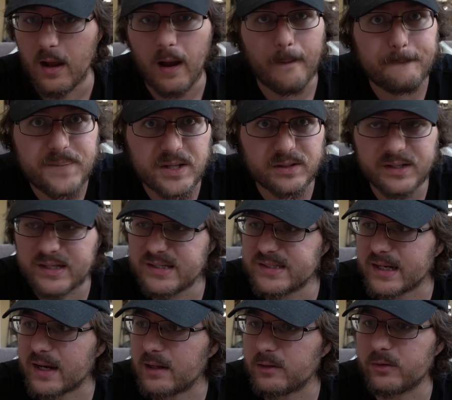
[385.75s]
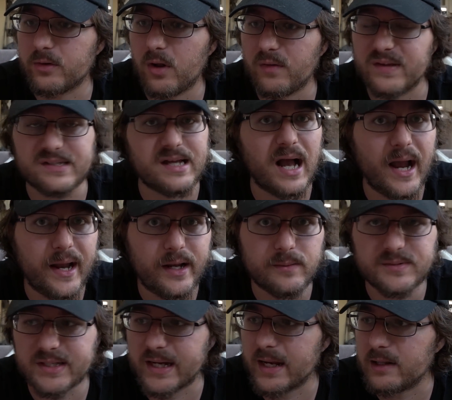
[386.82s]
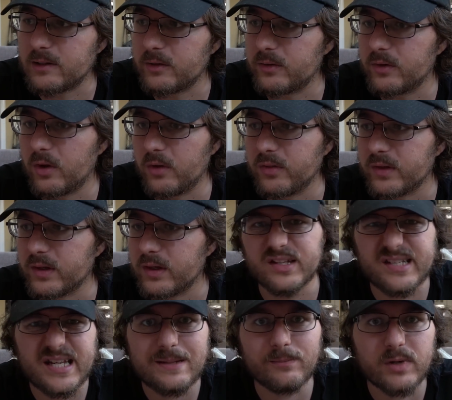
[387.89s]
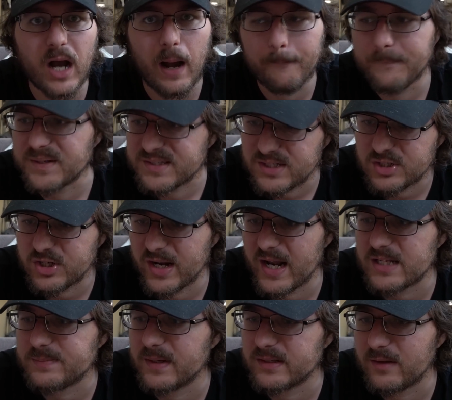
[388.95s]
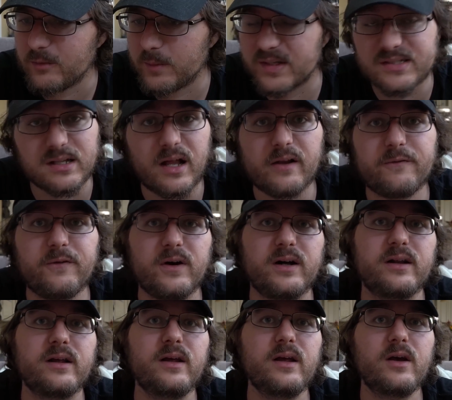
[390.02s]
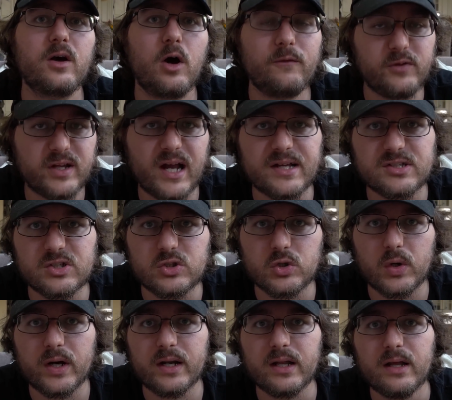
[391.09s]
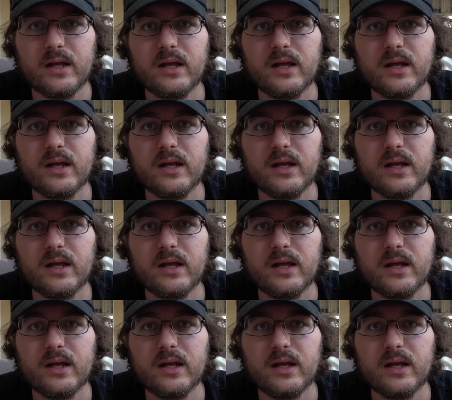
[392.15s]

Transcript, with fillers: abilities. I gotta learn all these items. I gotta learn all the, the team composition aspect of it, but it's a lot of fun. Hope you guys enjoyed.